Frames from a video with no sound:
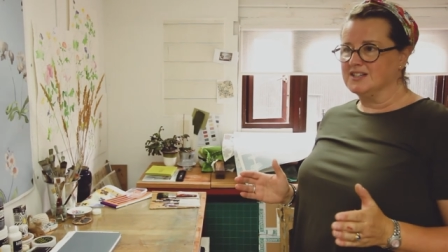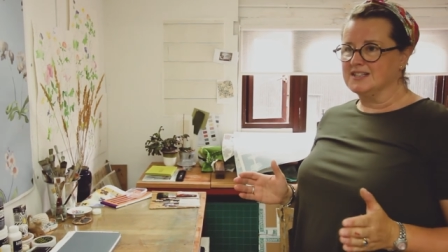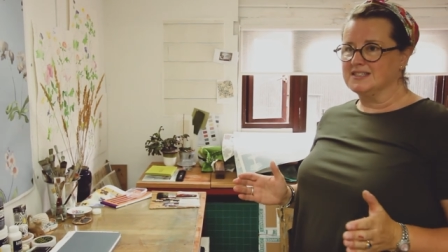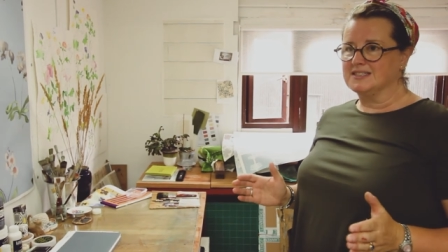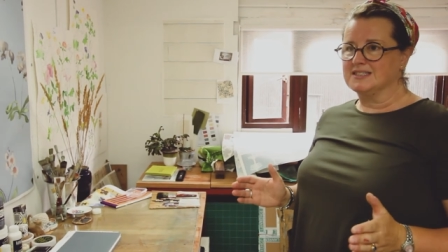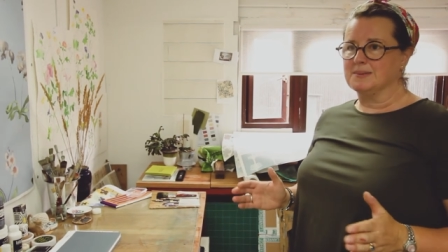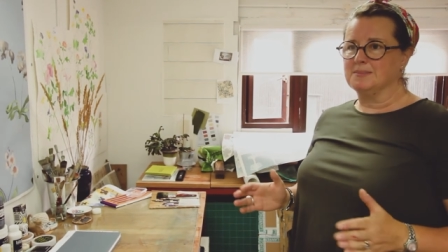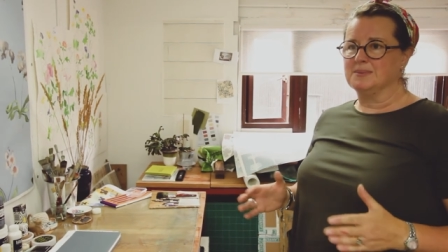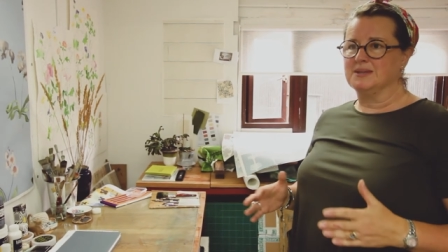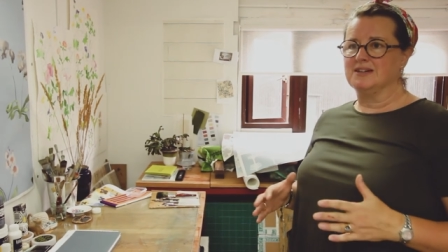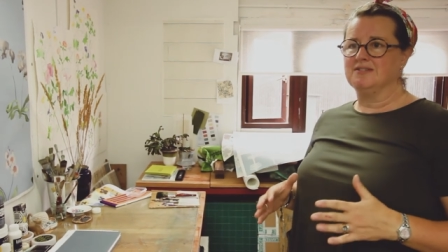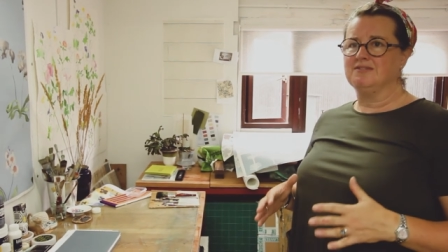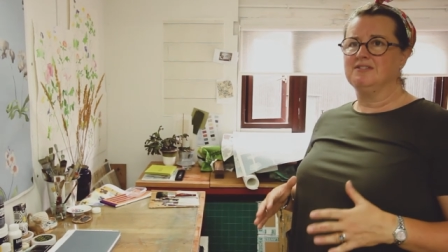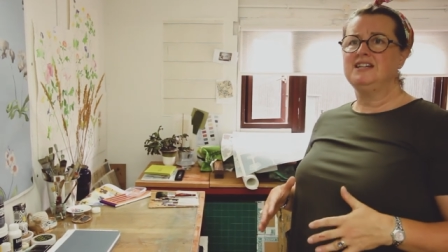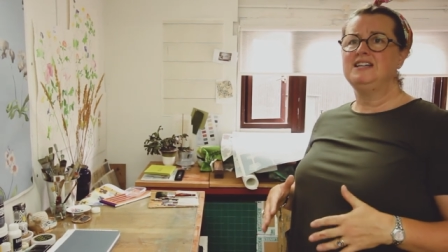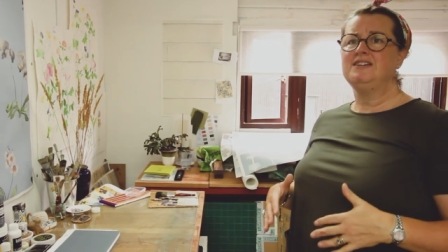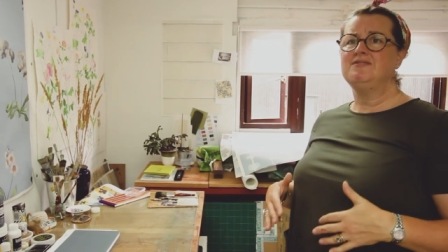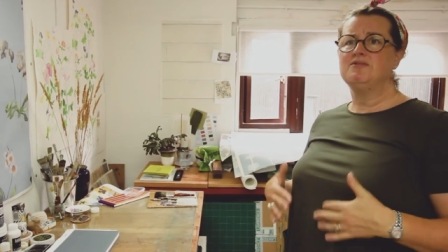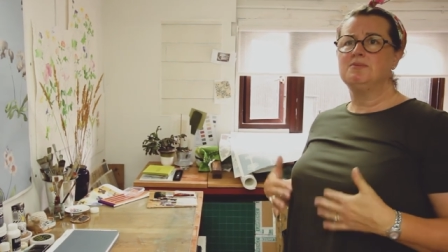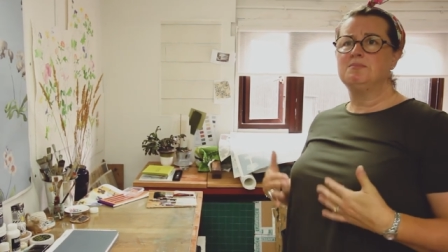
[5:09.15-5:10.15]
done something
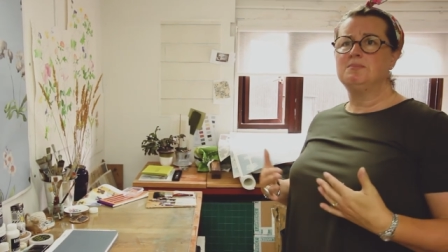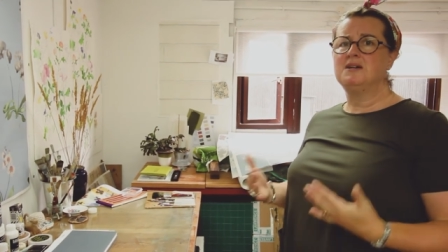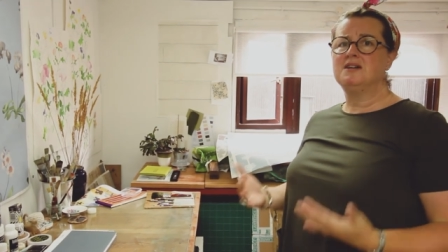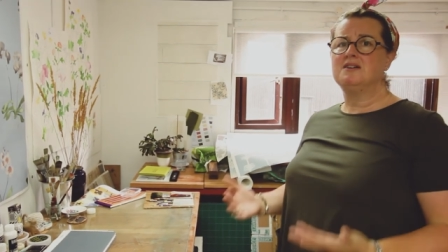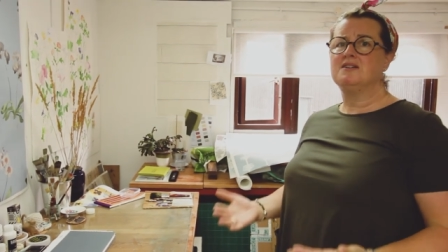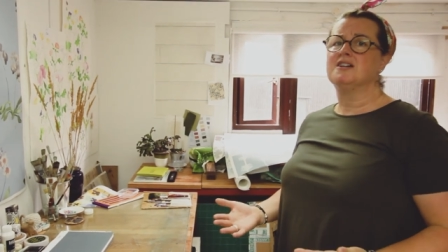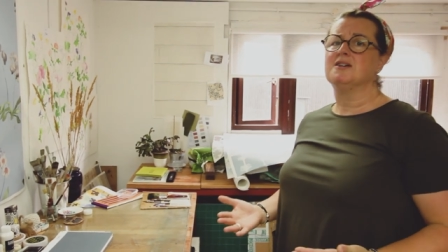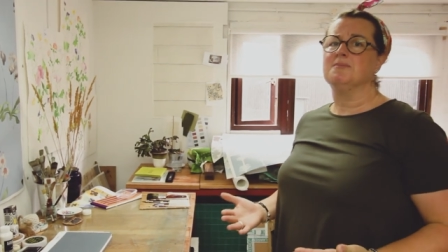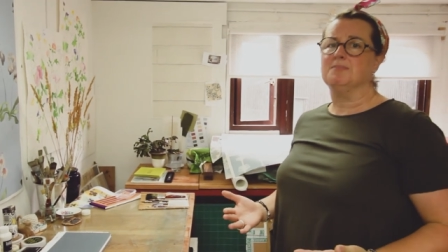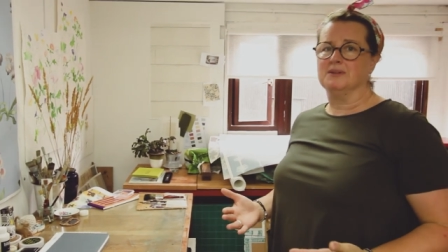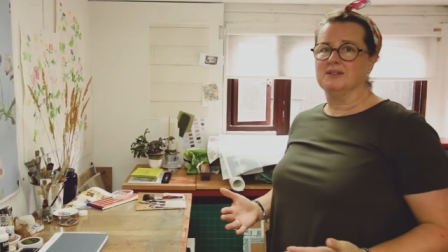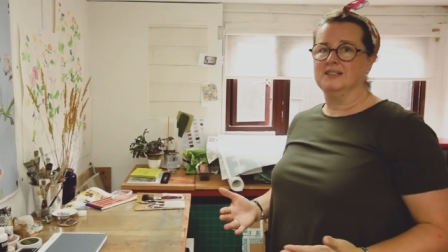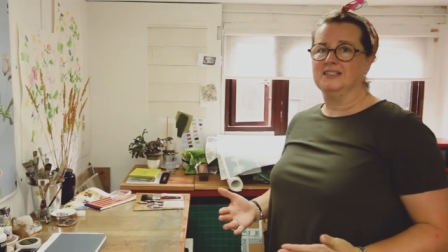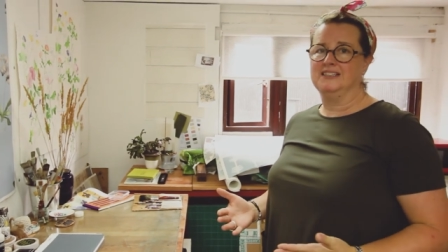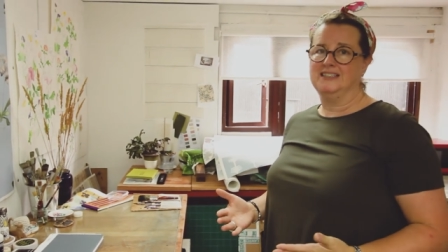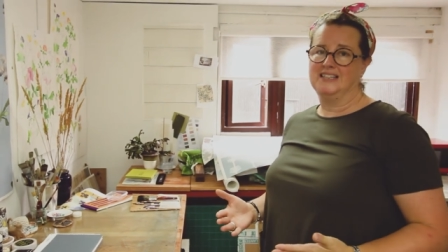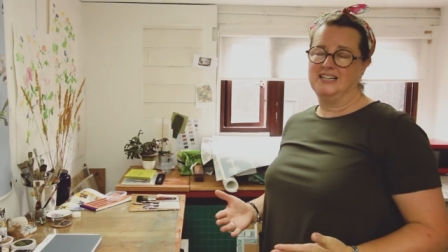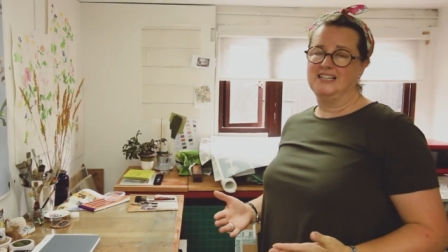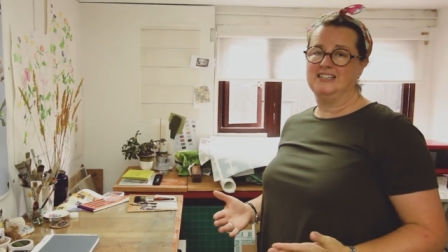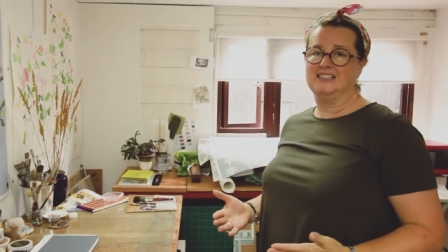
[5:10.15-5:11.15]
really remarkable
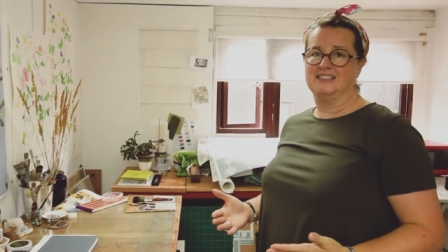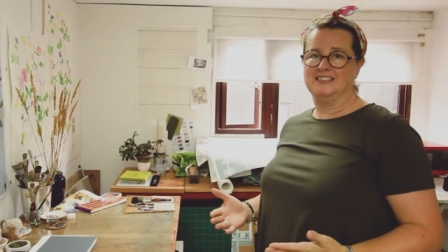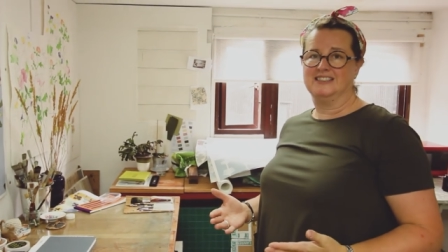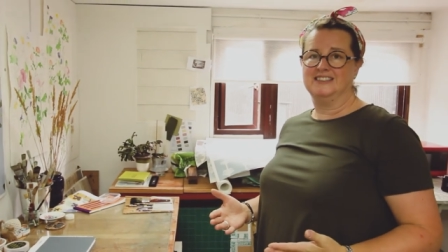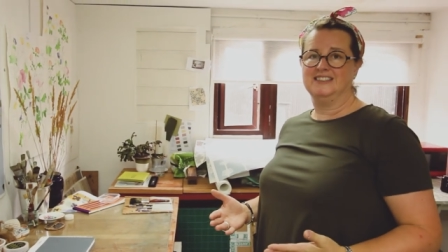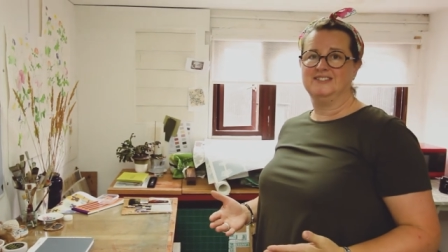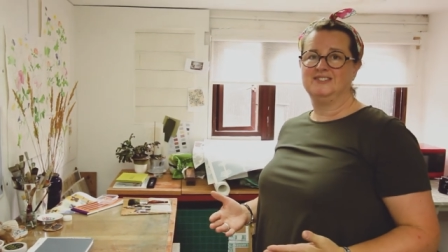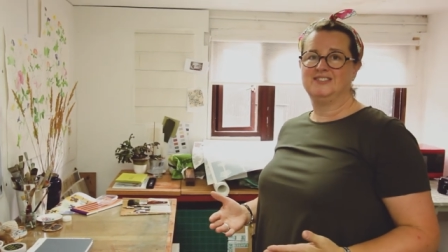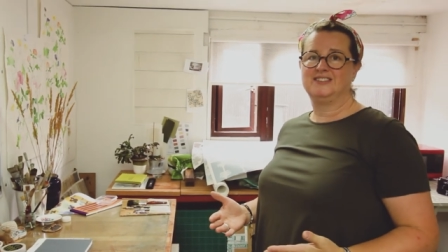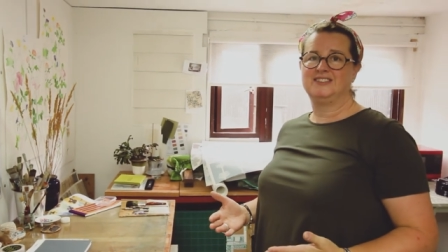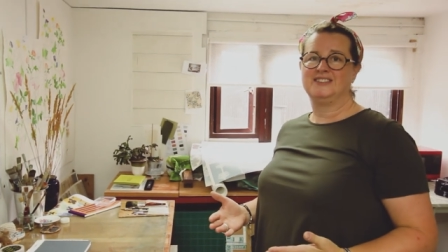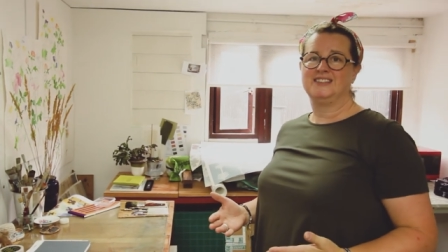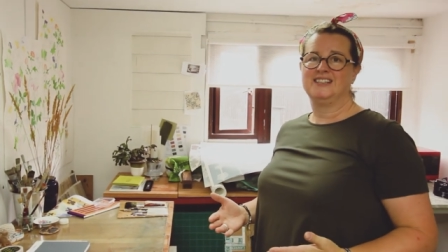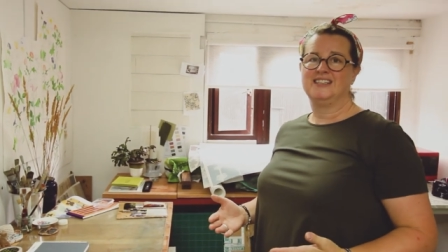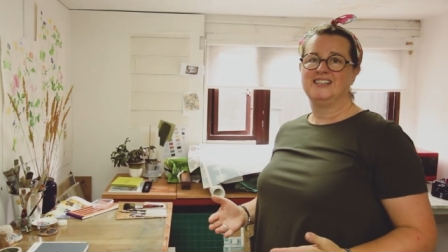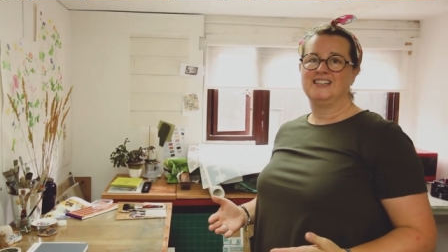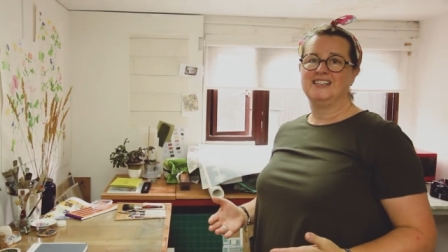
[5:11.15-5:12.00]
in their lives.